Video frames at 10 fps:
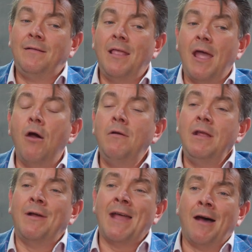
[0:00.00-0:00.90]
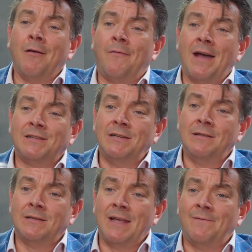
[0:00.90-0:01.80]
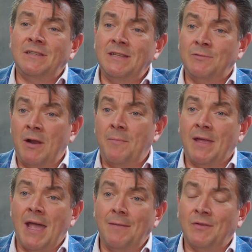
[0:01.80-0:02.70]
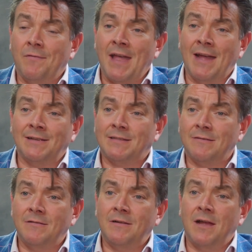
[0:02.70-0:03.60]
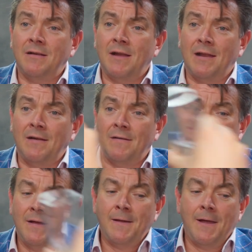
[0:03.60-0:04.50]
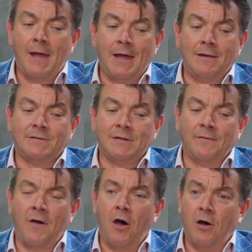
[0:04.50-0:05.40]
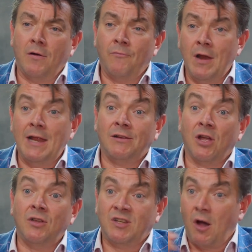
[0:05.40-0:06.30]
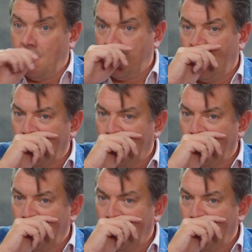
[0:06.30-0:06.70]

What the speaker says: They only went out of fashion in the 70s when it became sort of gangster and sort of hard, really good, dark,